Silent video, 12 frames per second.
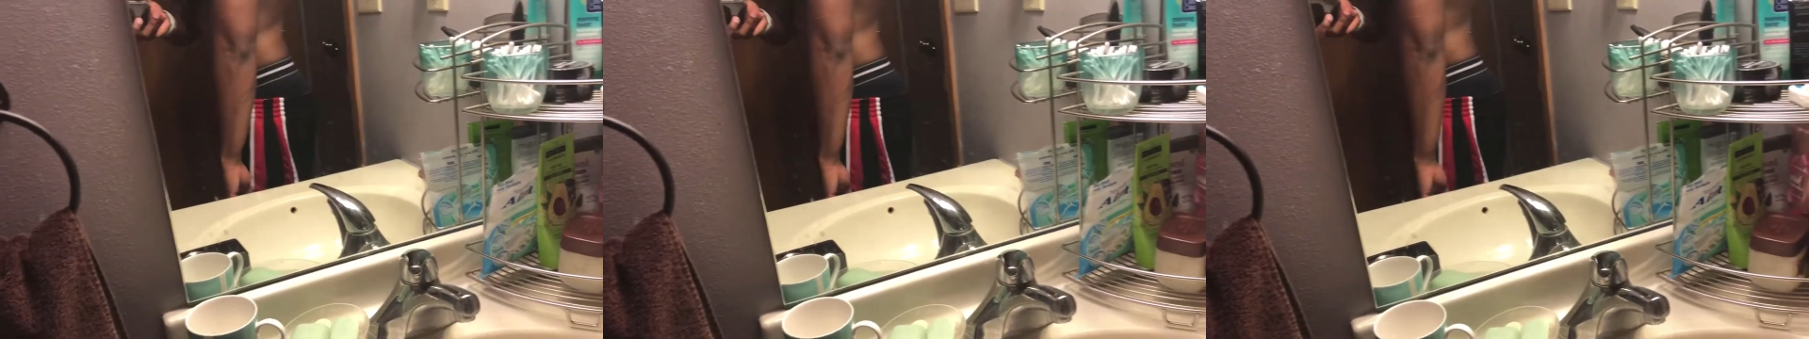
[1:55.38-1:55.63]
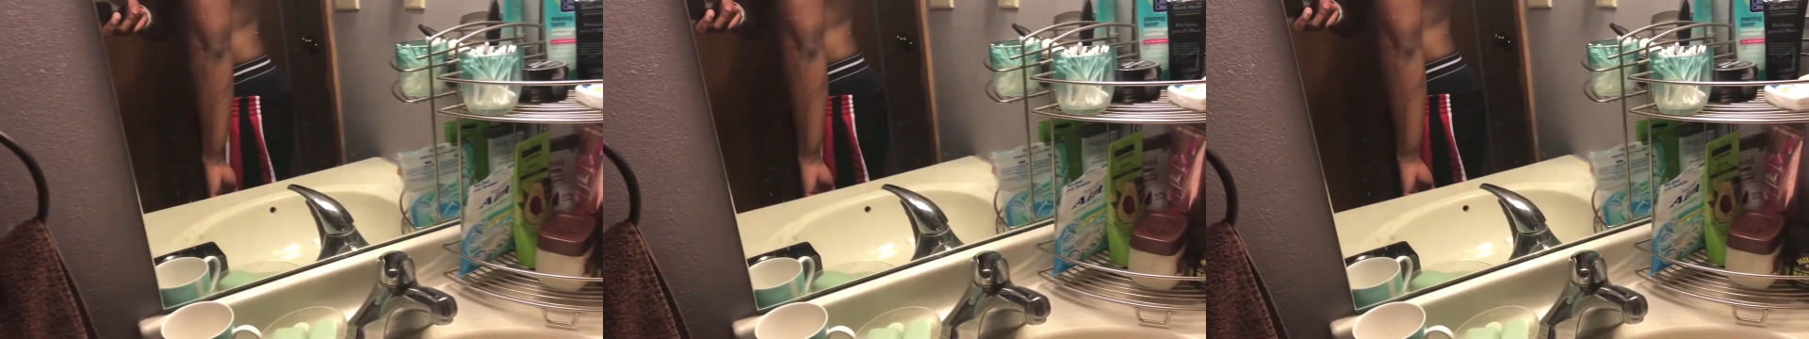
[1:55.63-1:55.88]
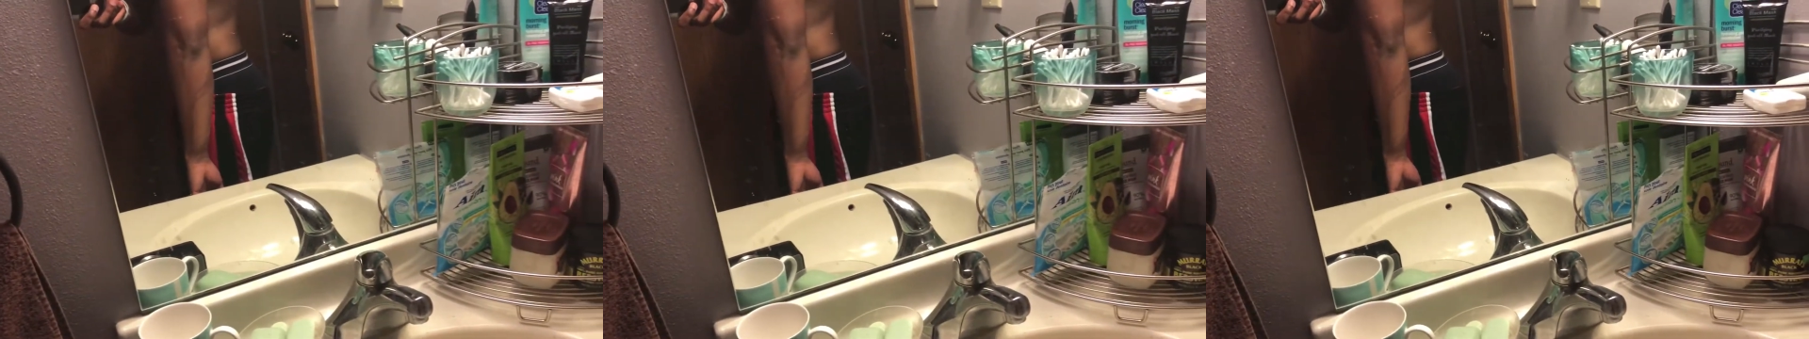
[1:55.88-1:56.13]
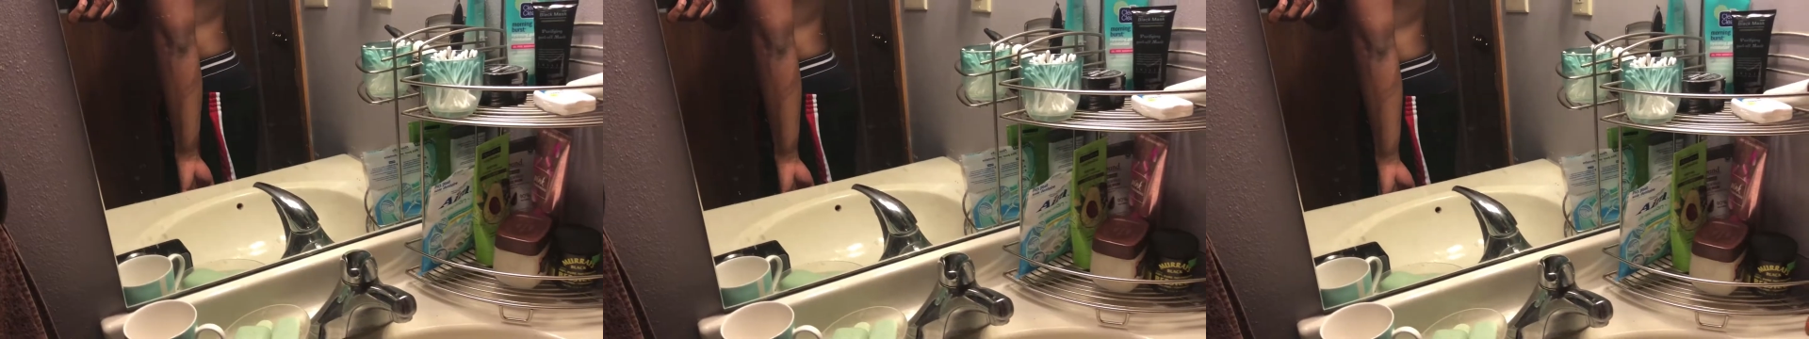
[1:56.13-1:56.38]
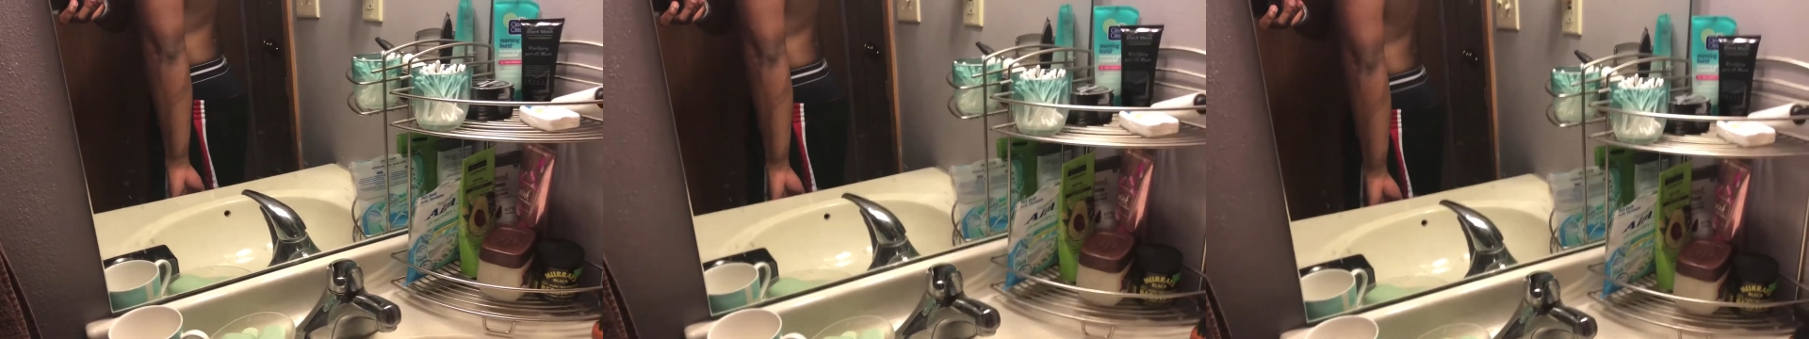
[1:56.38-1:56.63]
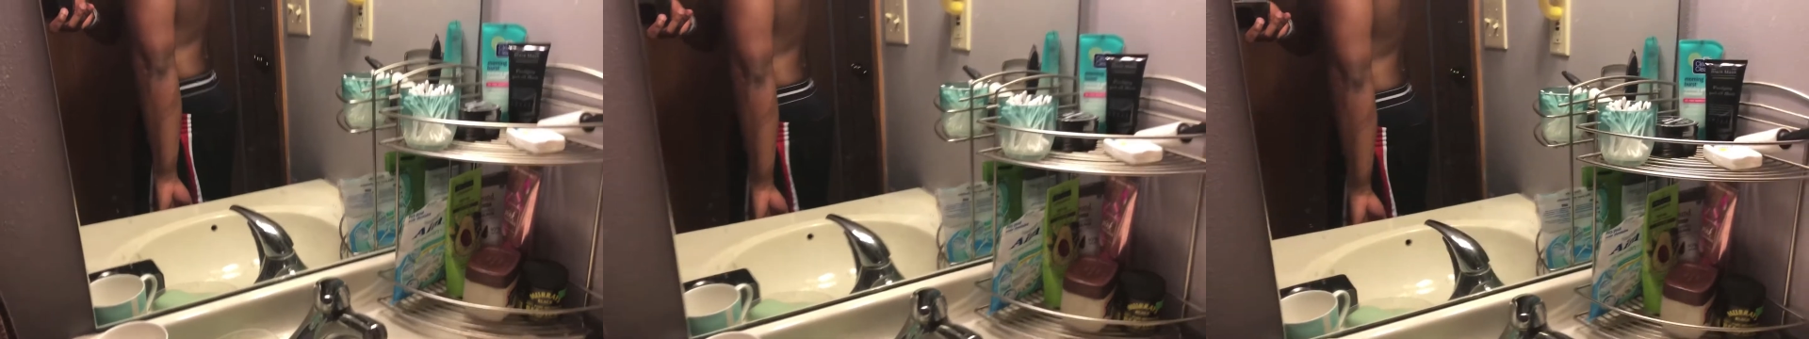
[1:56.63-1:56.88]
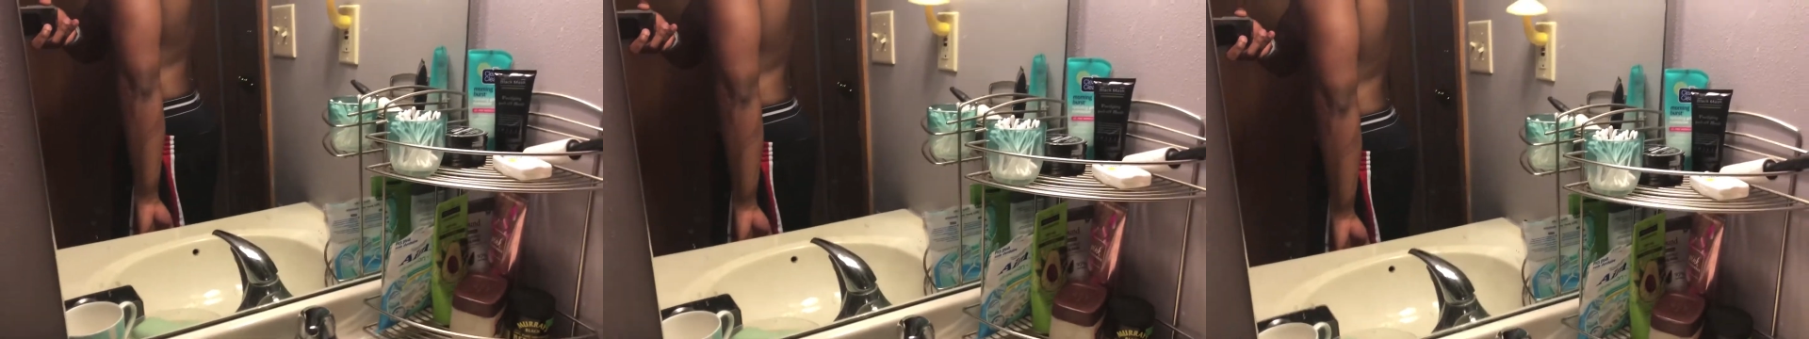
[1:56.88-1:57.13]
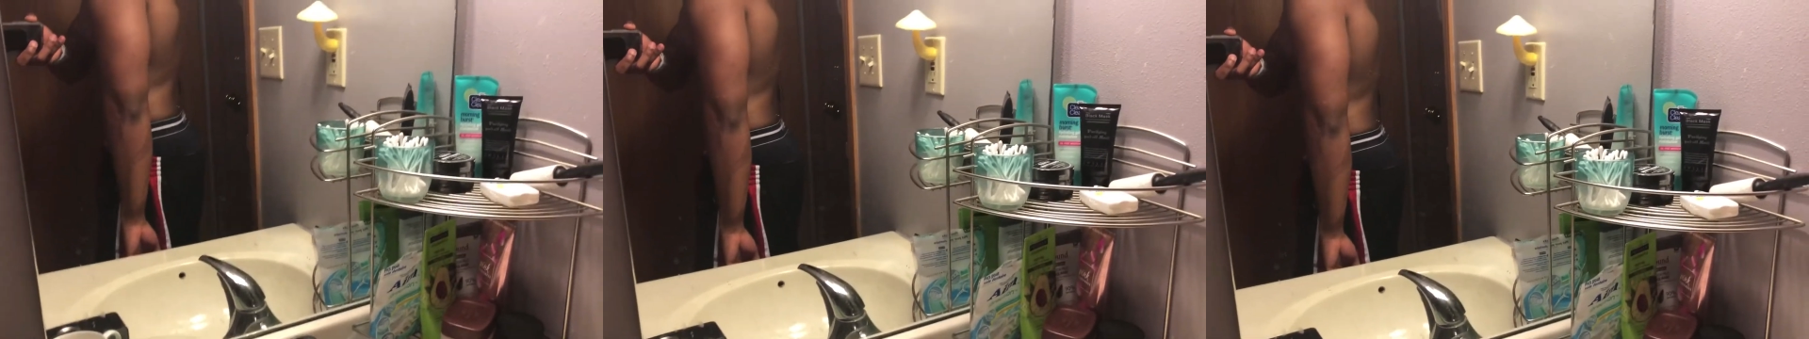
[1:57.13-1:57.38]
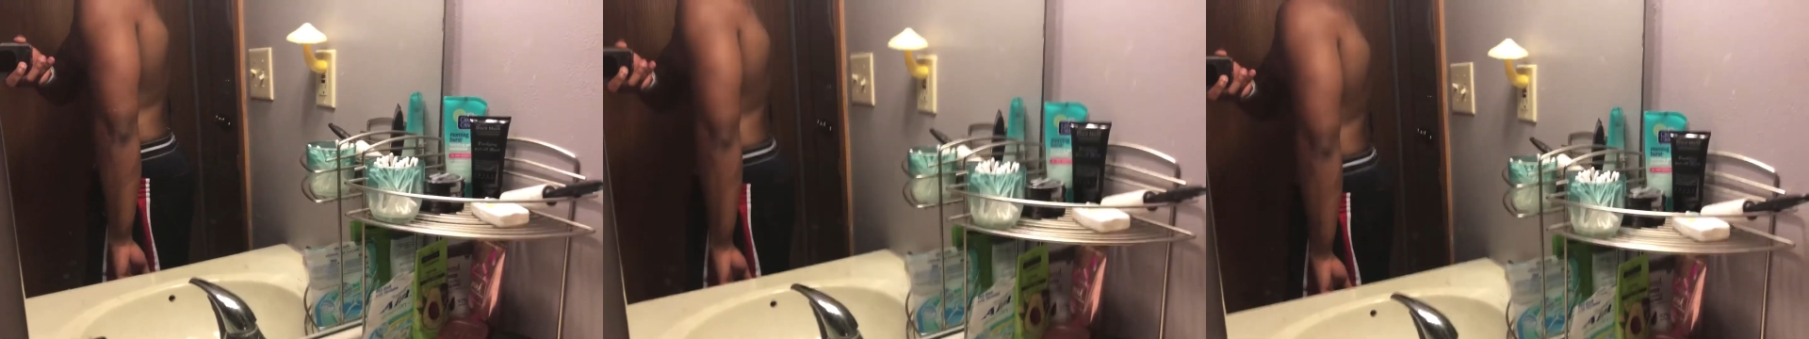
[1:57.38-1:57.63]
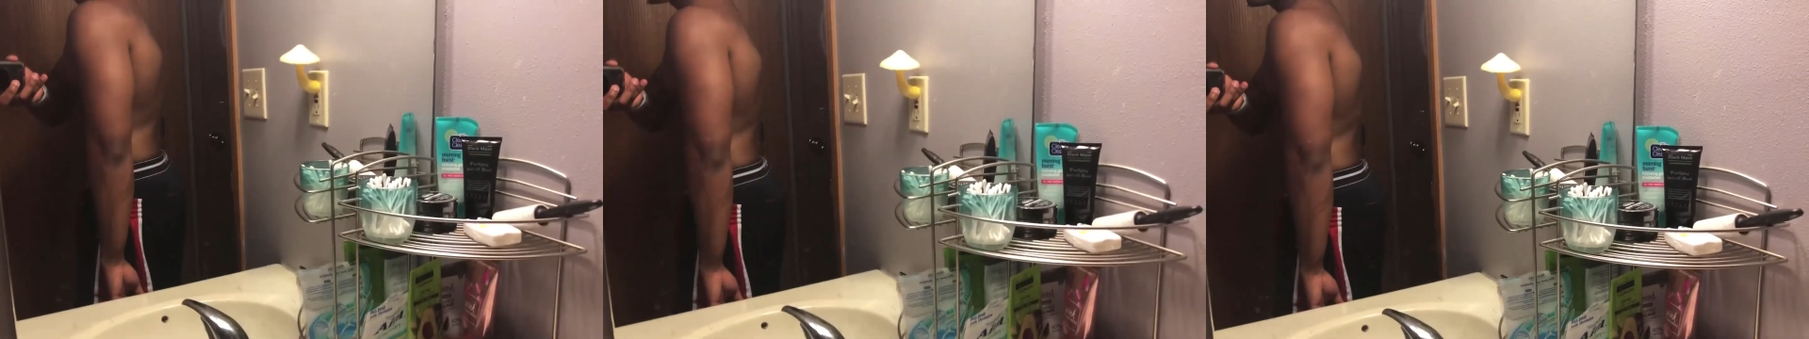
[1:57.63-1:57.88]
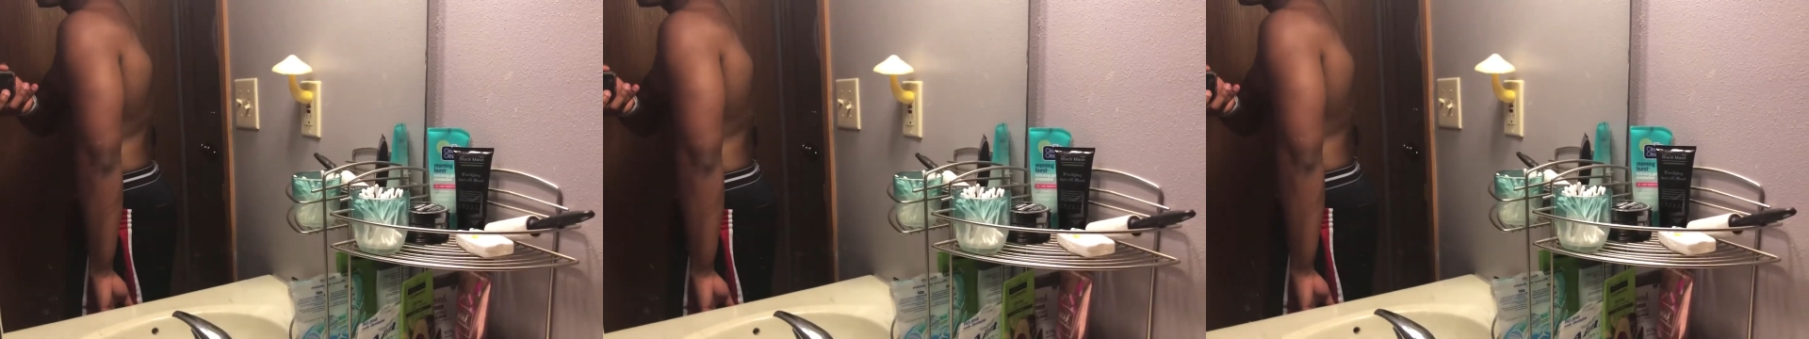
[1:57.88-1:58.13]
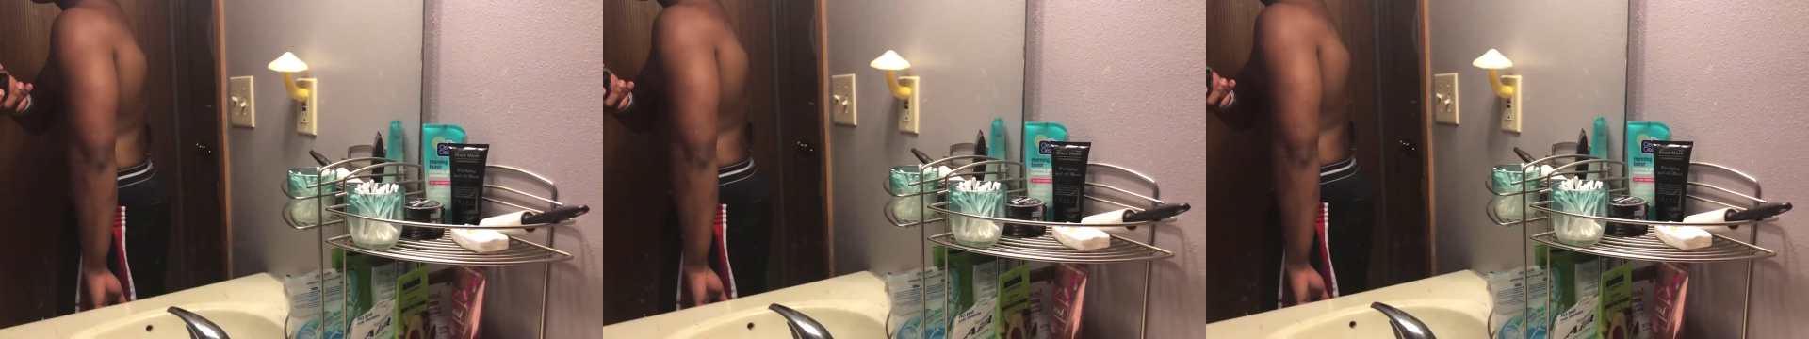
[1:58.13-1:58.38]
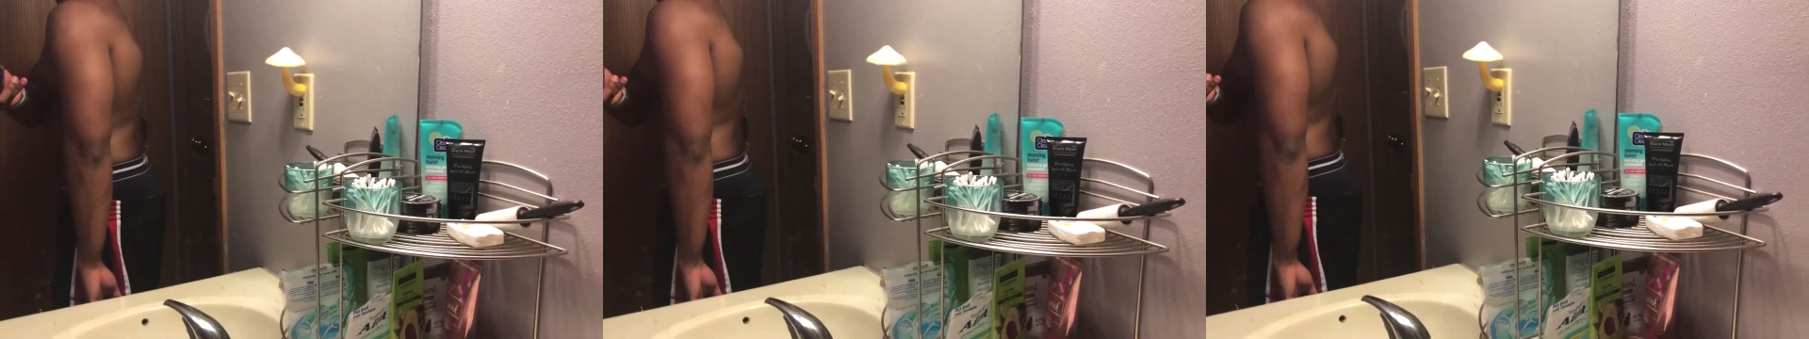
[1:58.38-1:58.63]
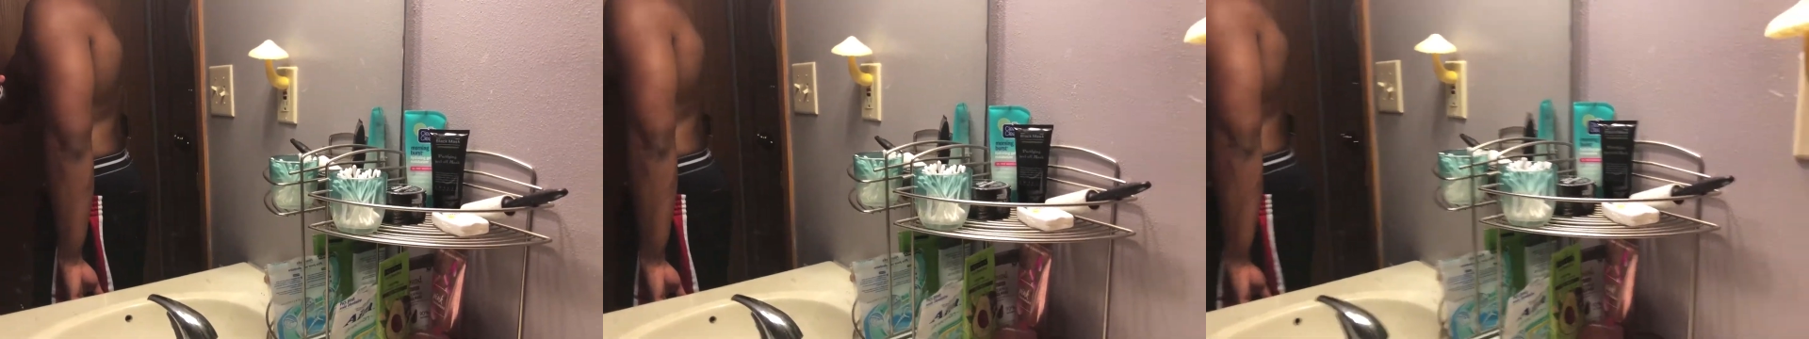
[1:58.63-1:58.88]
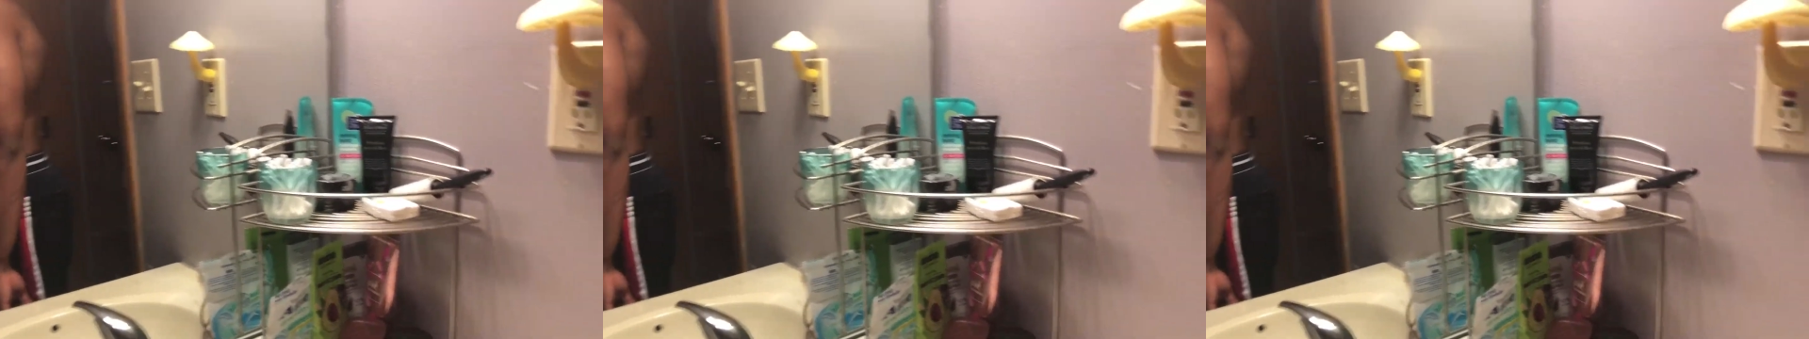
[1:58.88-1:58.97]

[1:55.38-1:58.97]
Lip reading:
No face is visible, so there are no lips to read.